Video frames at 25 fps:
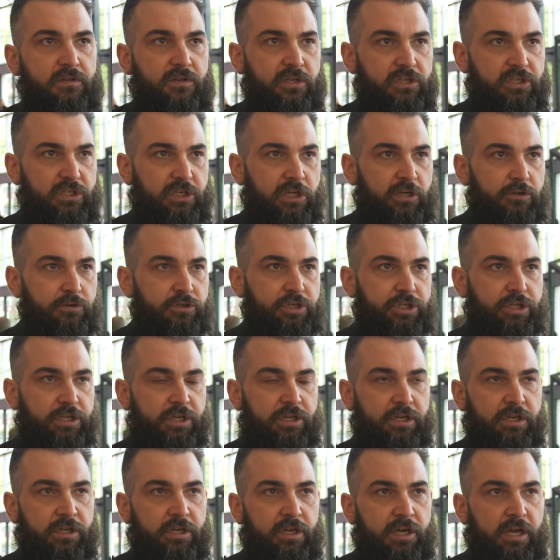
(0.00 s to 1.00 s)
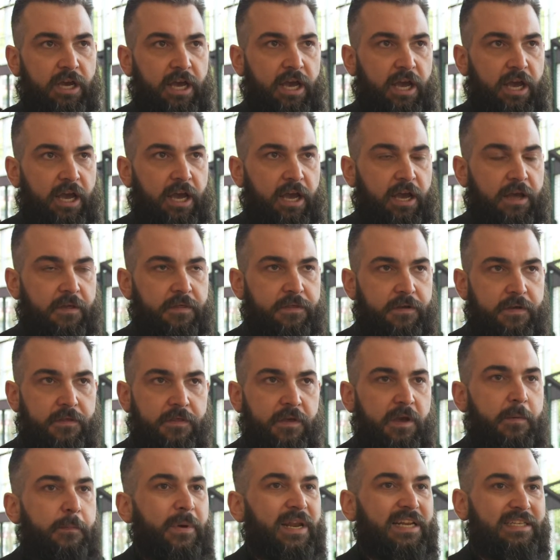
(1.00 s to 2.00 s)
solution
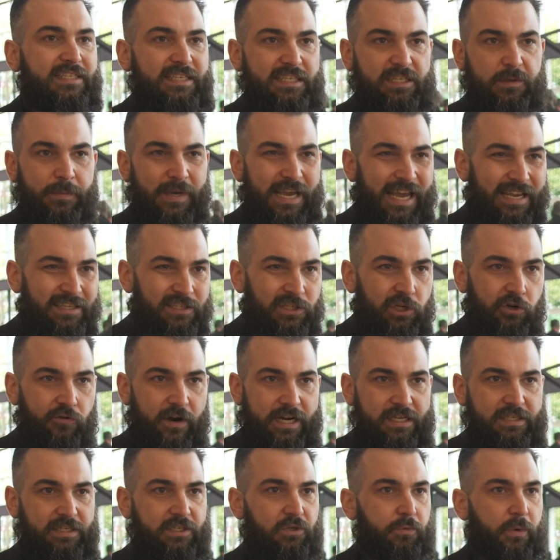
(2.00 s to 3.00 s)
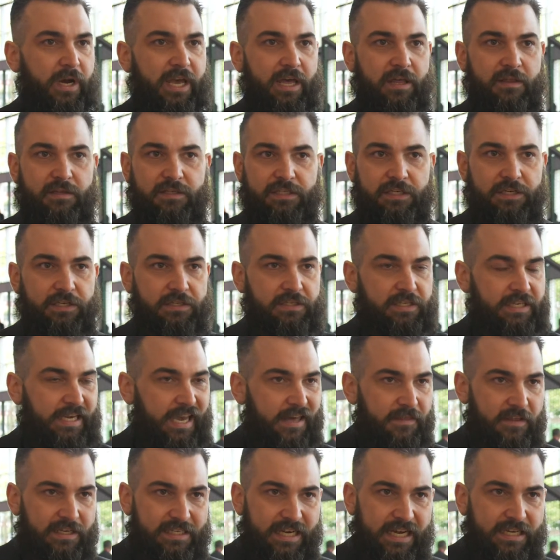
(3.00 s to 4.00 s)
the ability to be integrated with, to
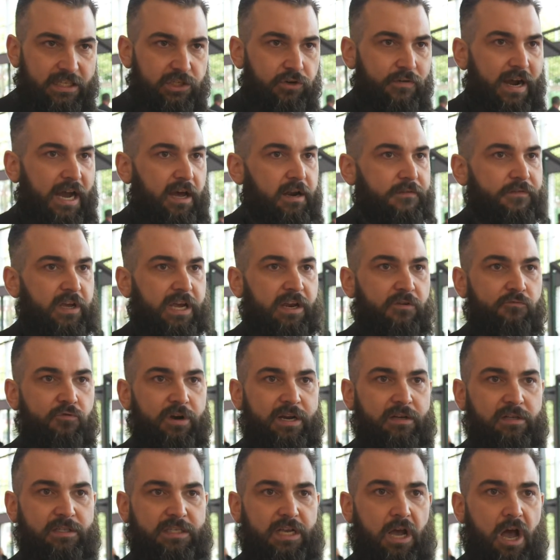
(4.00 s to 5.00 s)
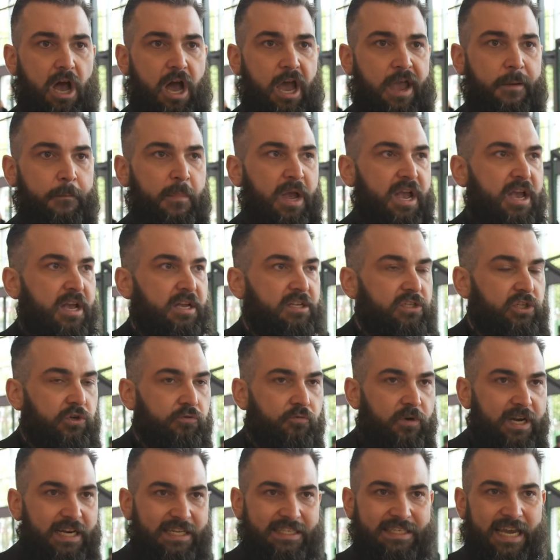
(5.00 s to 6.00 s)
get the data out of it in real time, to
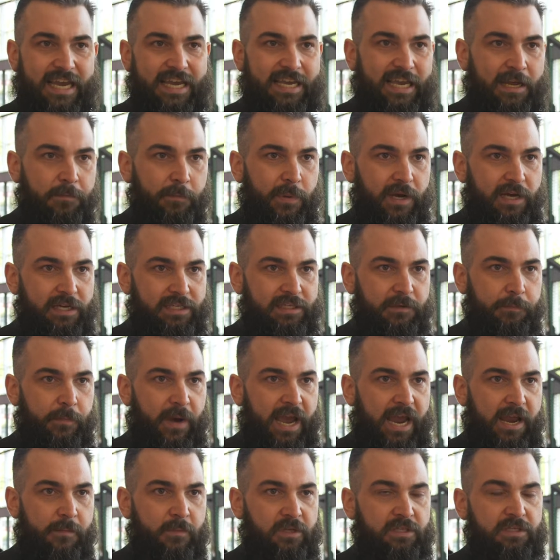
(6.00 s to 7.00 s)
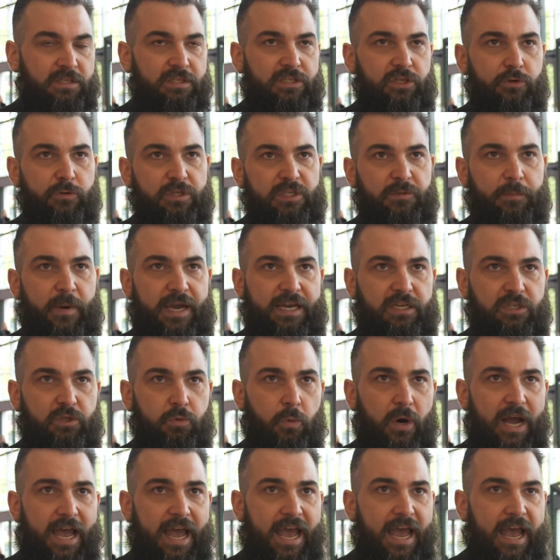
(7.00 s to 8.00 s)
really take in-person payments to a space
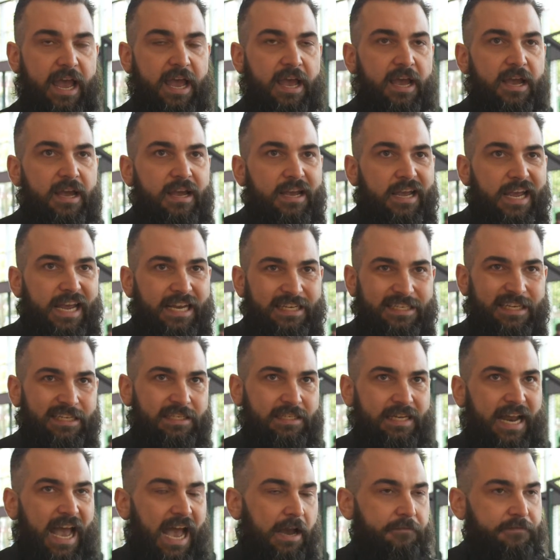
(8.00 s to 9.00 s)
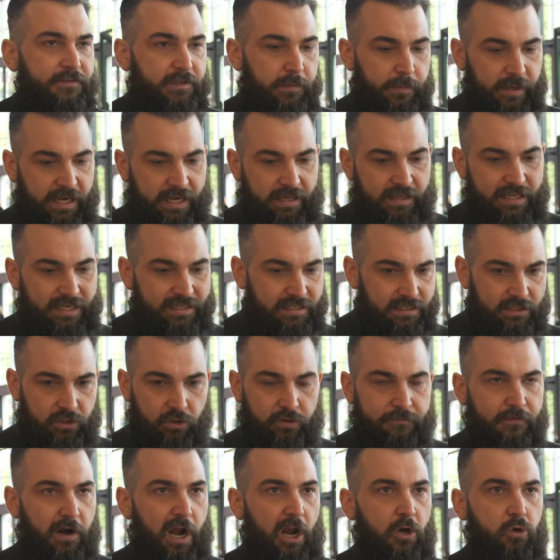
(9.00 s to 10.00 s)
where it doesn't have to be this
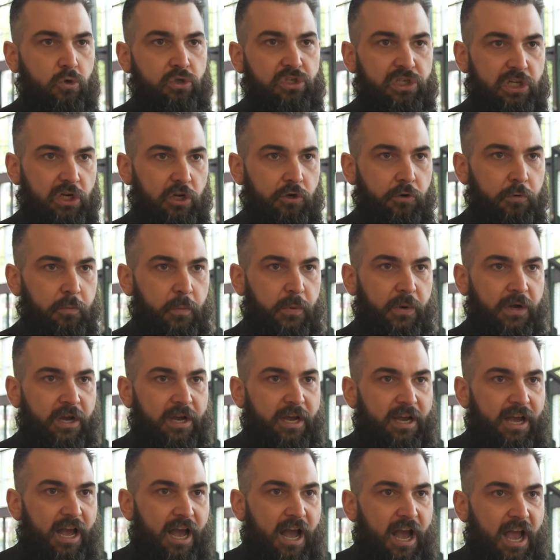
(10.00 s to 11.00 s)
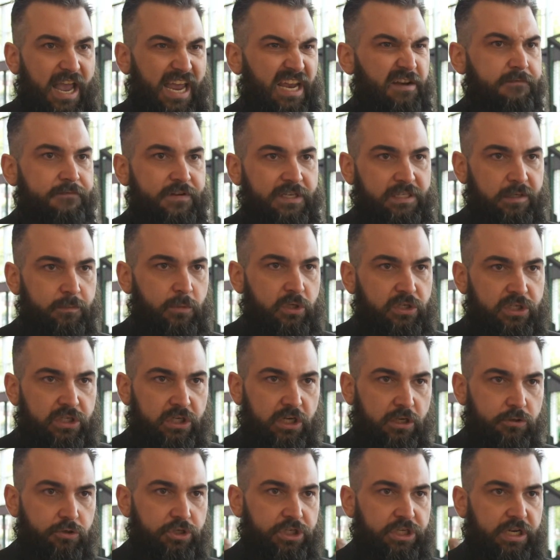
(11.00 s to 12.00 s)
sort of closed loop, invisible
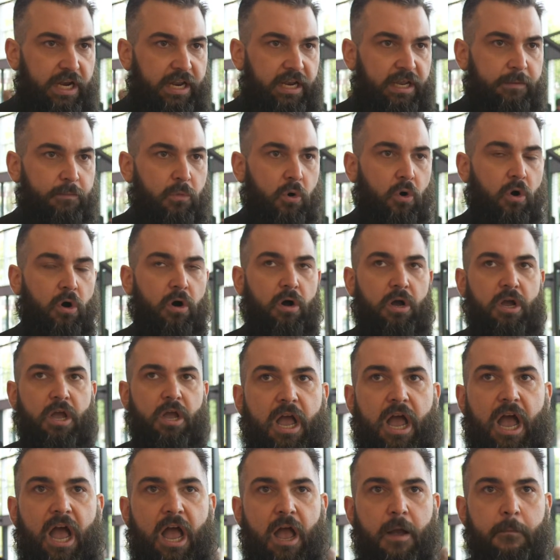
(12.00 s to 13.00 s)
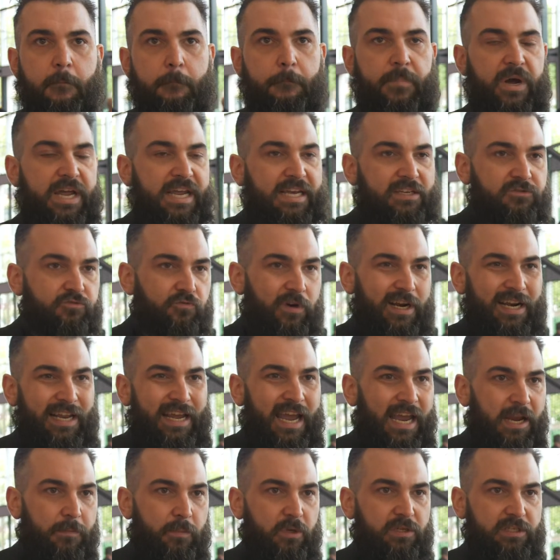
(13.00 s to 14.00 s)
solution anymore, but is
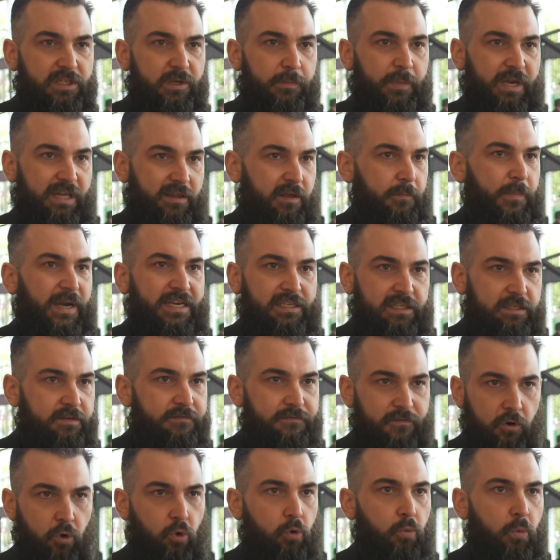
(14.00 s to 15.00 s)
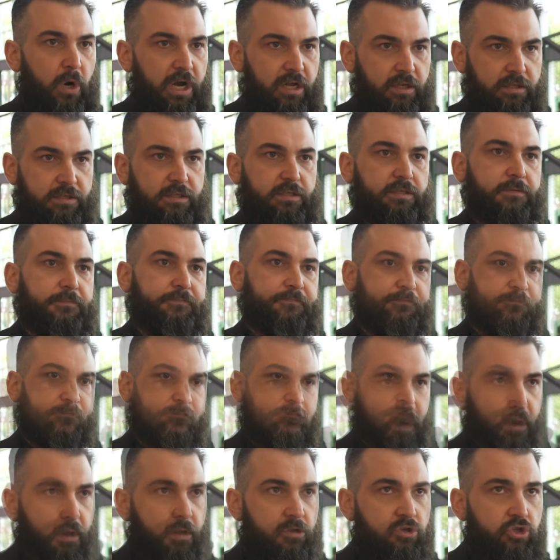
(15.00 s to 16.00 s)
really able to be the best of all worlds.
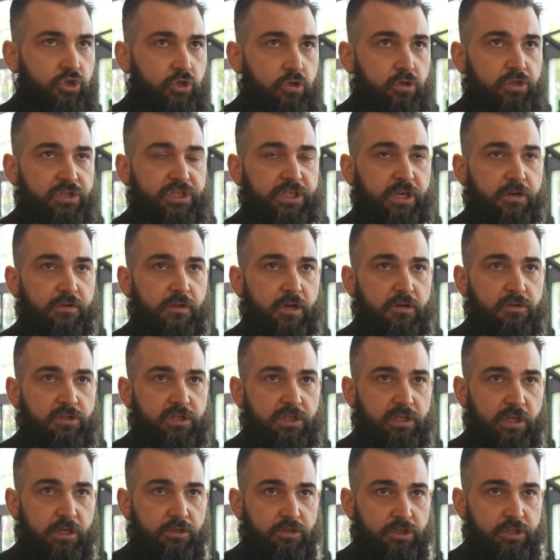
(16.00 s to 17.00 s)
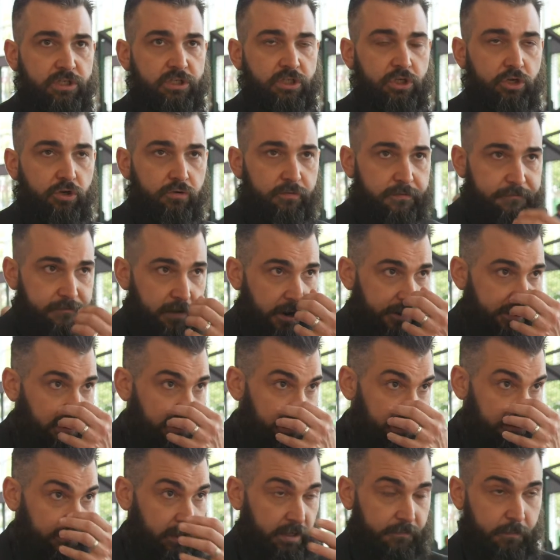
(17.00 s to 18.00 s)
Sure, so those solutions that you're referring
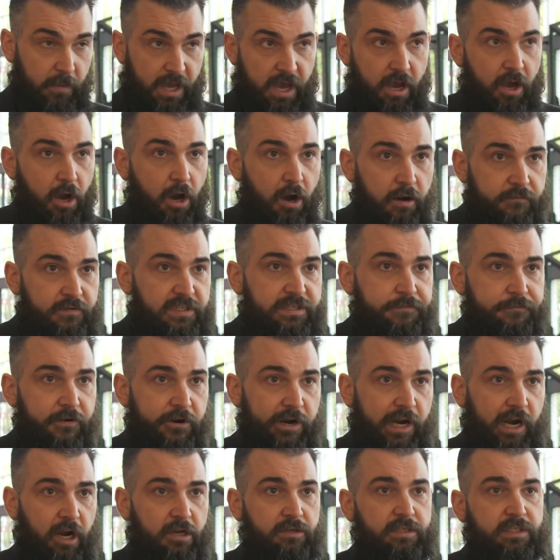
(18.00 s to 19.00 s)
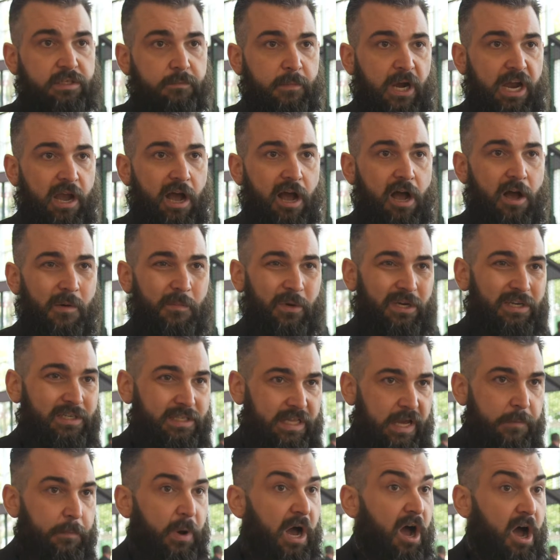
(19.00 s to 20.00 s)
to are obviously very close to my heart because
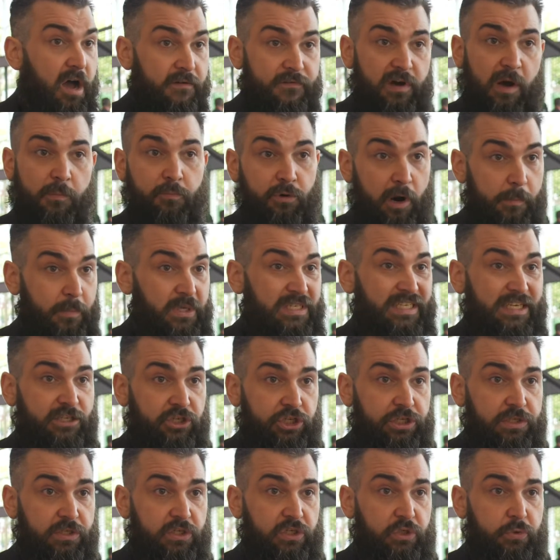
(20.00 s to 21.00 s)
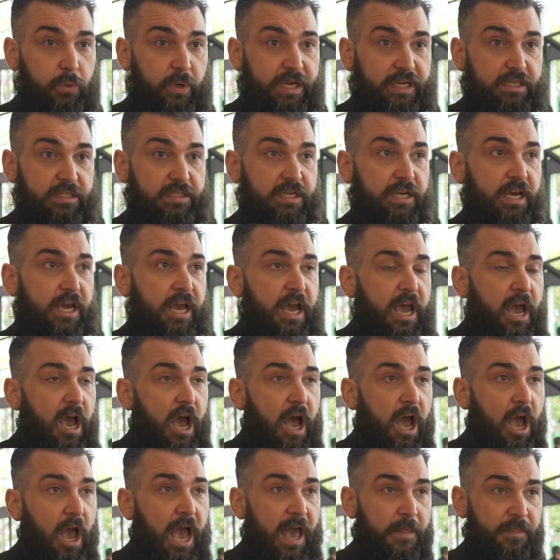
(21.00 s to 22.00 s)
they're part of our proposition suite.
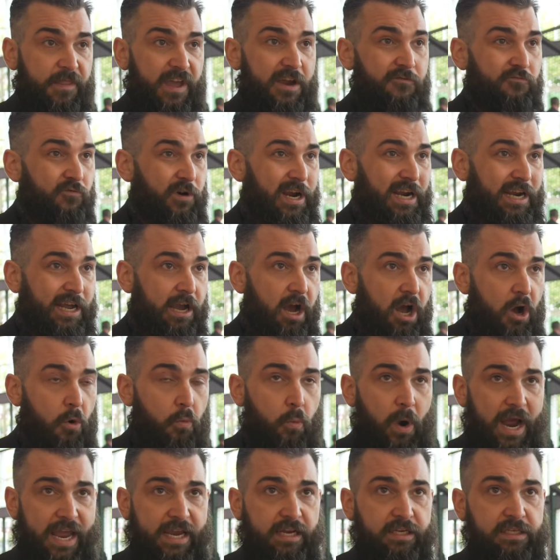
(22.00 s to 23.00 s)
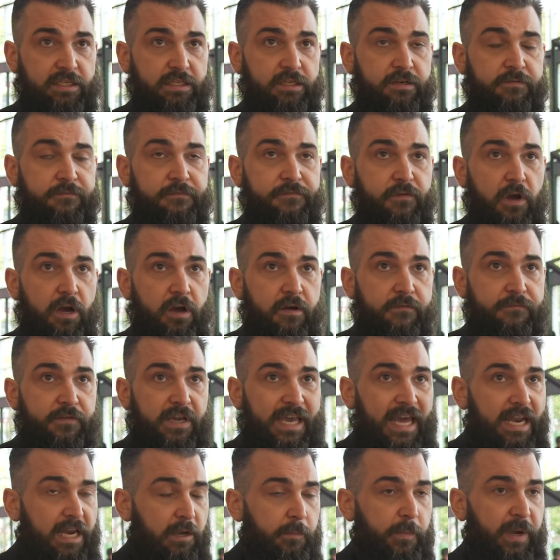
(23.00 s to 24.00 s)
And they really are ways of
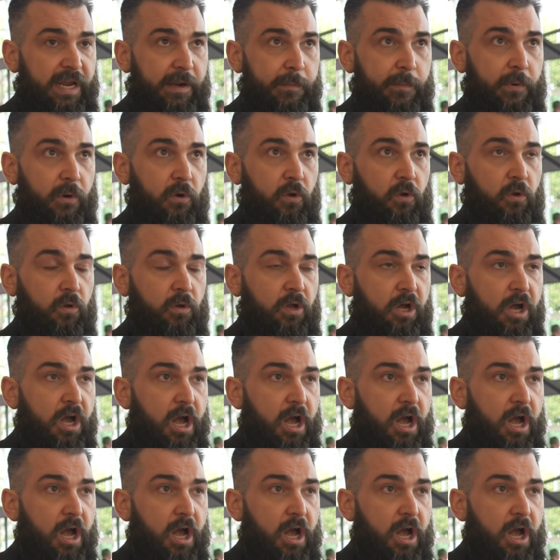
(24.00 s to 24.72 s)
getting people